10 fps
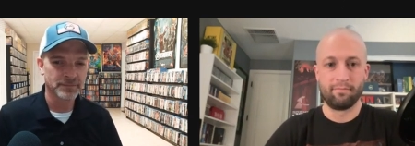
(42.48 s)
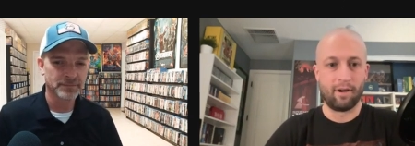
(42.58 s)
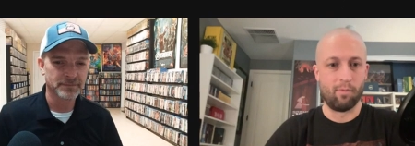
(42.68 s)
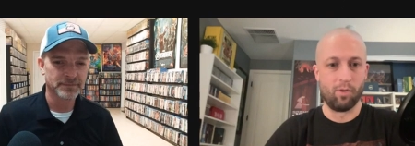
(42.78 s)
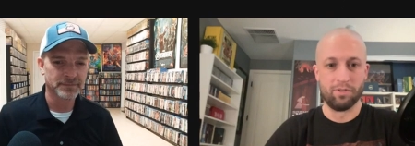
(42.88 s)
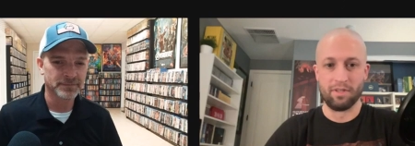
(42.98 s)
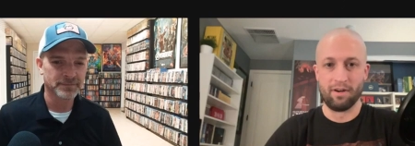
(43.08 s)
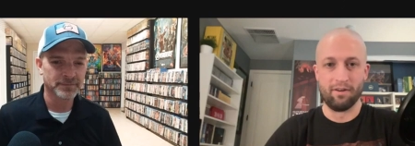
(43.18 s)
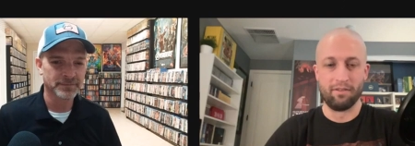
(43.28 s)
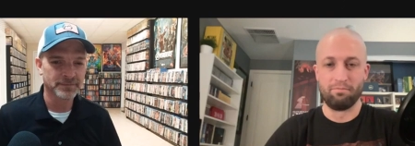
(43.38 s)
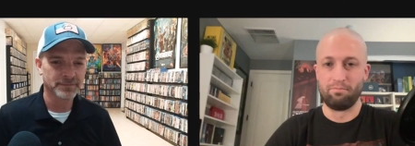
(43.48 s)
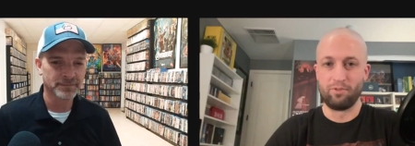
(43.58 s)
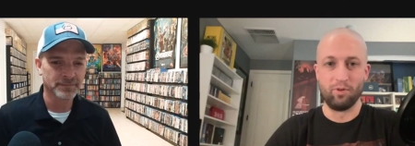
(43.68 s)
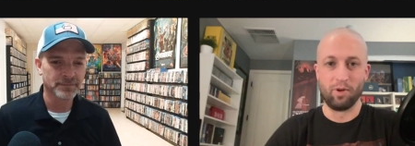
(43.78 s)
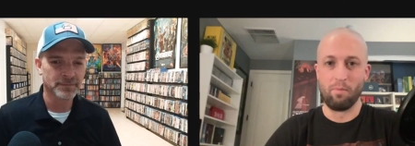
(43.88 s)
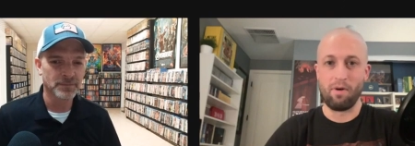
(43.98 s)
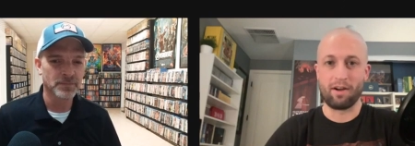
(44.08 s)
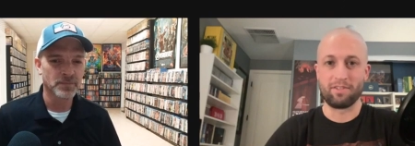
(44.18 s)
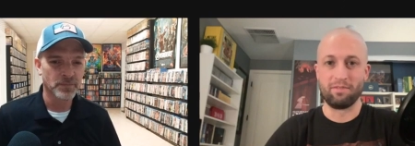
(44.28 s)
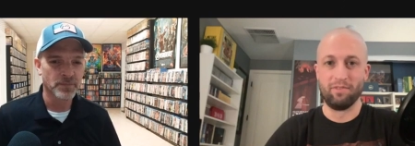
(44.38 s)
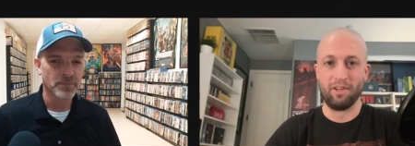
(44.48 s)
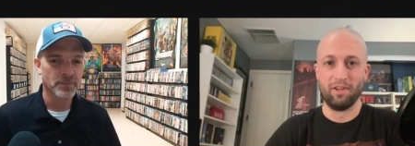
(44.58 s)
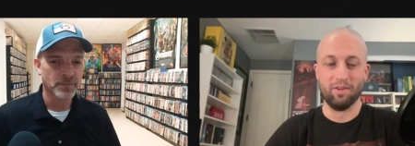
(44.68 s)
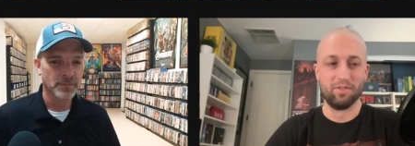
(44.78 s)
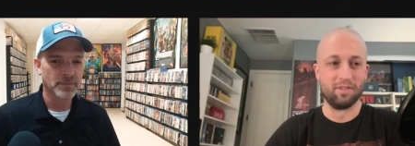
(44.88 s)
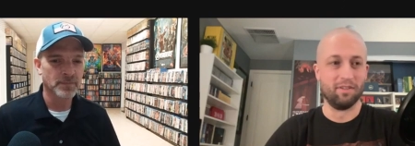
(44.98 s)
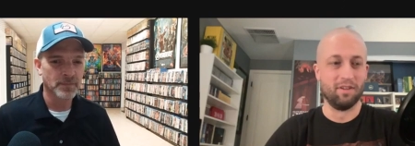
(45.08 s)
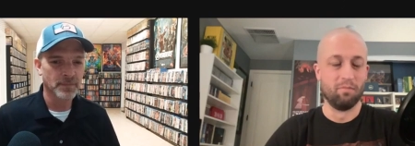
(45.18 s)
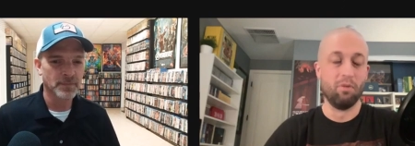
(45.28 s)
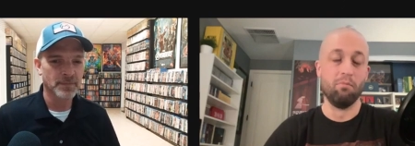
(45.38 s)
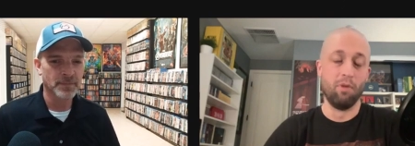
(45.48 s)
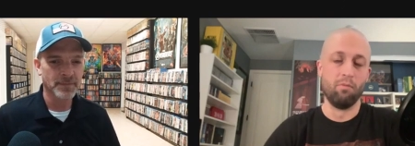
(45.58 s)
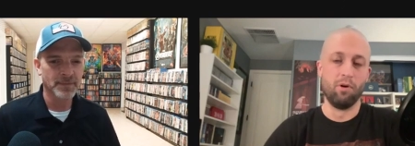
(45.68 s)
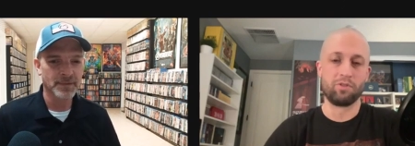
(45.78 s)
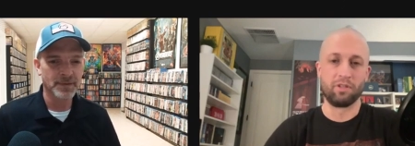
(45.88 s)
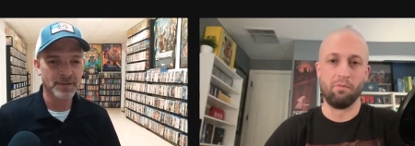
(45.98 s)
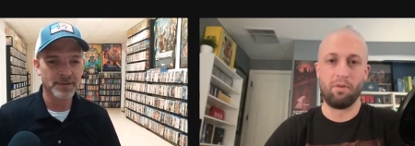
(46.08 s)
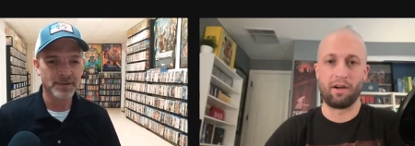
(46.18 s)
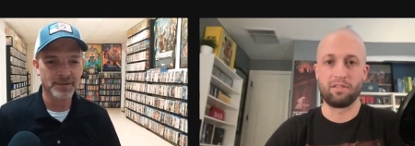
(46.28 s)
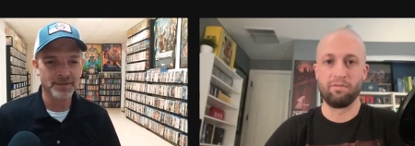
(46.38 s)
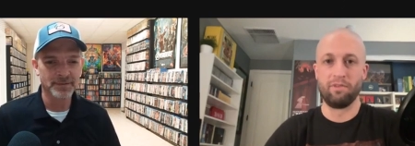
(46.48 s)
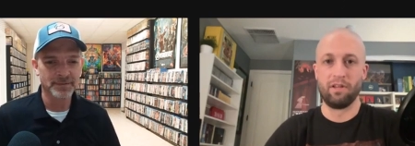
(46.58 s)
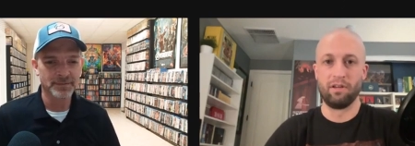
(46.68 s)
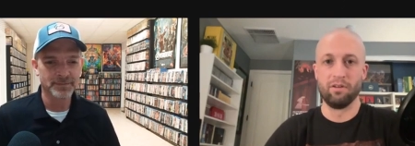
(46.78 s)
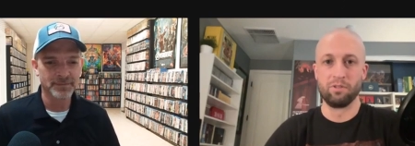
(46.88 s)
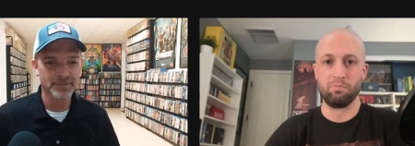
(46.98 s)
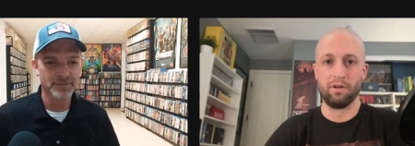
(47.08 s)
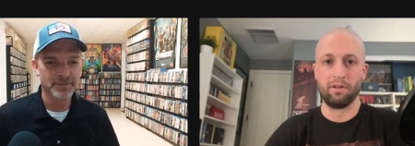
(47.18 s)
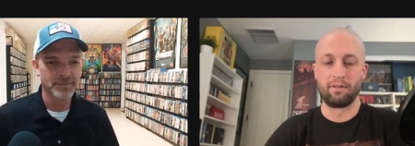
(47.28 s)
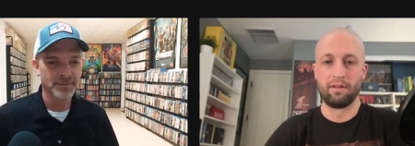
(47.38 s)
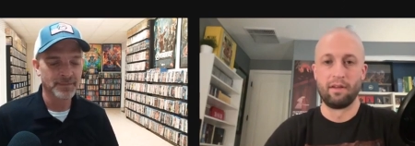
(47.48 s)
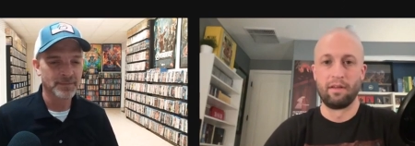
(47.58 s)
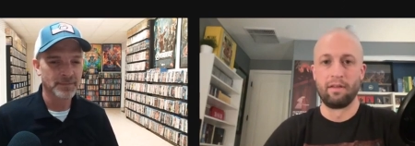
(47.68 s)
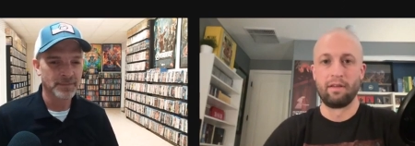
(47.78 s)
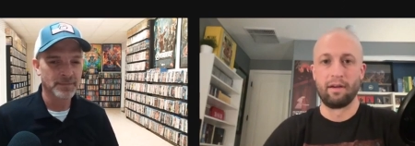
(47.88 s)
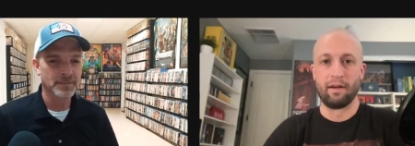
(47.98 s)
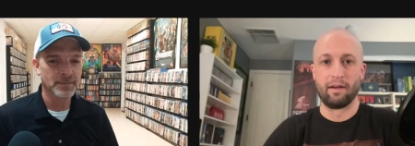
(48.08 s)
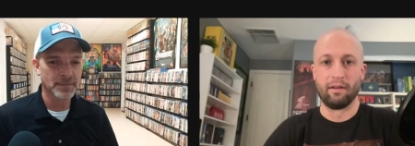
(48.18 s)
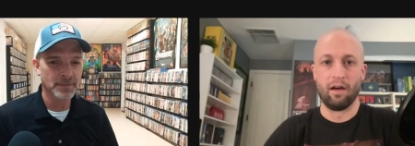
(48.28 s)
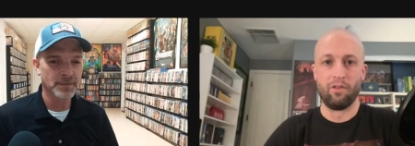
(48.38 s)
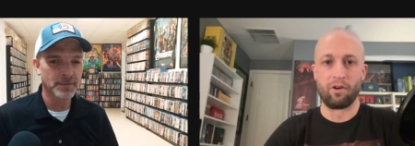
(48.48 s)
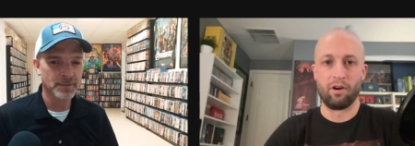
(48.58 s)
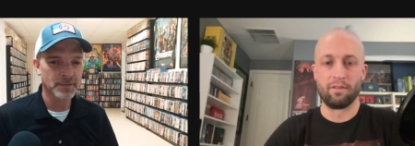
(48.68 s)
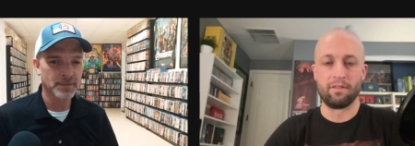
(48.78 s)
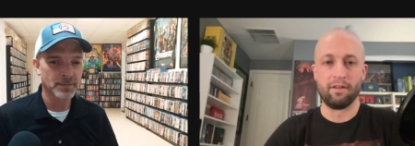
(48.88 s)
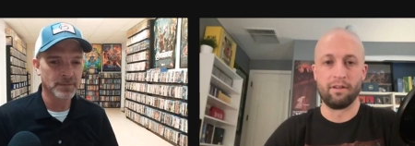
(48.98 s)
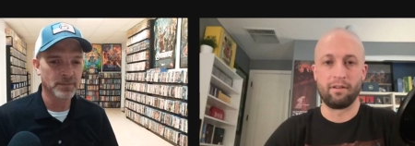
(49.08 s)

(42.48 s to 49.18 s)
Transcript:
Speaker 1: I'm always there doing unboxing videos, and mo mostly unboxing videos, but uh, other content